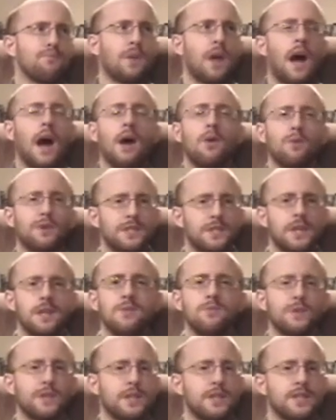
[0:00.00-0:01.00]
I was
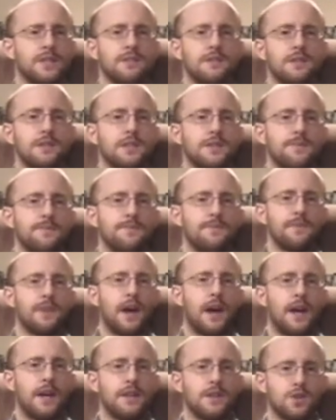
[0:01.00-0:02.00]
done with the series.
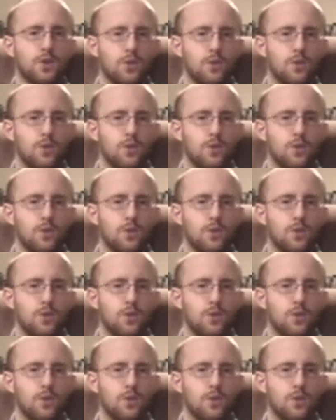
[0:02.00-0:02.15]
I had